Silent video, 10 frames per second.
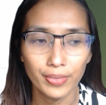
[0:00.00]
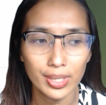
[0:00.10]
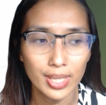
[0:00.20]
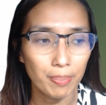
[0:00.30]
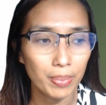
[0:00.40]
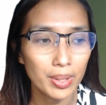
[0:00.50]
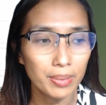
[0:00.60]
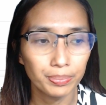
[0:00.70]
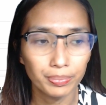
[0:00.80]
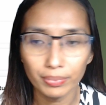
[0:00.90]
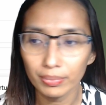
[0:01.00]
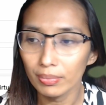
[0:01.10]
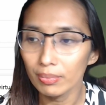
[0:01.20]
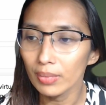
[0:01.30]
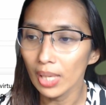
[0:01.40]
Example,
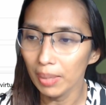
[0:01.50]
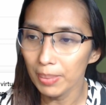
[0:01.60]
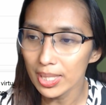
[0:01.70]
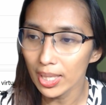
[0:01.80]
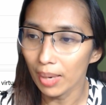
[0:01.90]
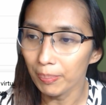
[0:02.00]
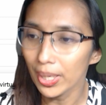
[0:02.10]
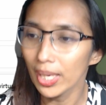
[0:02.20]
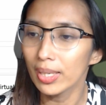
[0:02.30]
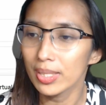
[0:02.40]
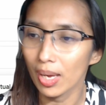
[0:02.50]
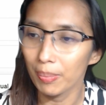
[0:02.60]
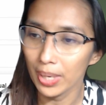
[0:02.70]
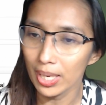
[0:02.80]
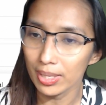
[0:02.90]
ABC Company is a
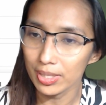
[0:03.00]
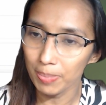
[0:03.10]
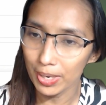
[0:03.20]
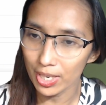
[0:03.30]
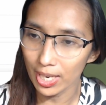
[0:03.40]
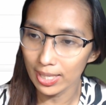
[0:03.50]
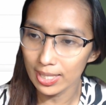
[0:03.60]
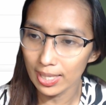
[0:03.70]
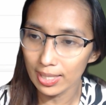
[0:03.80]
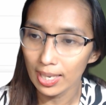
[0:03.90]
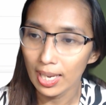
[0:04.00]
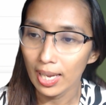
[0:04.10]
company that specializes